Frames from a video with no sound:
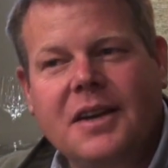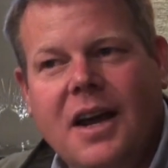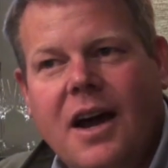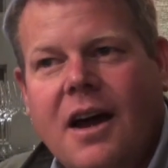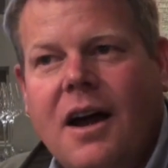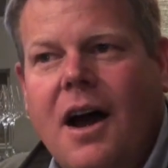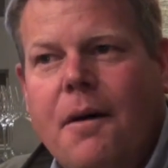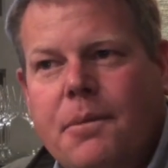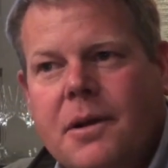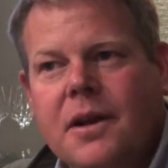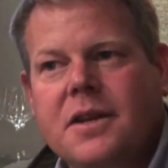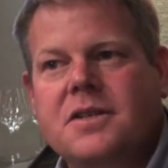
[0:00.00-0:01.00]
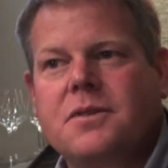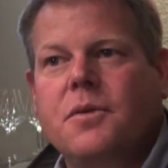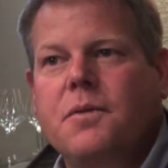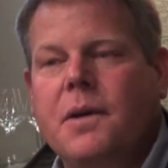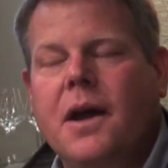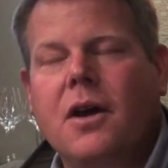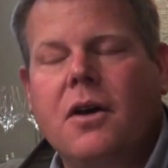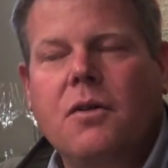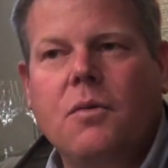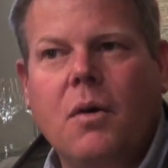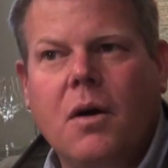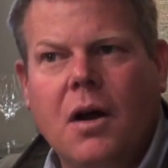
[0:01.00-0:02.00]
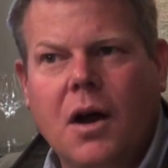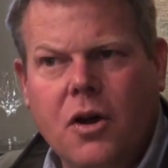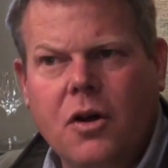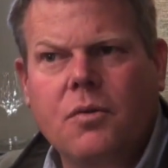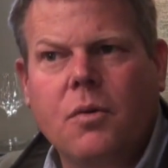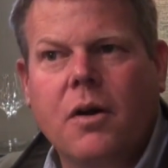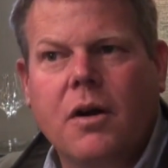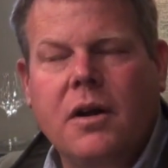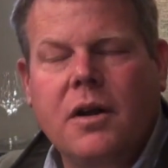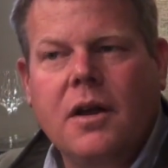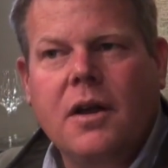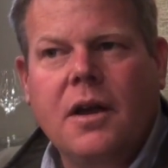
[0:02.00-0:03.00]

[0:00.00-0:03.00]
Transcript: Yeah, opulence would be a good word.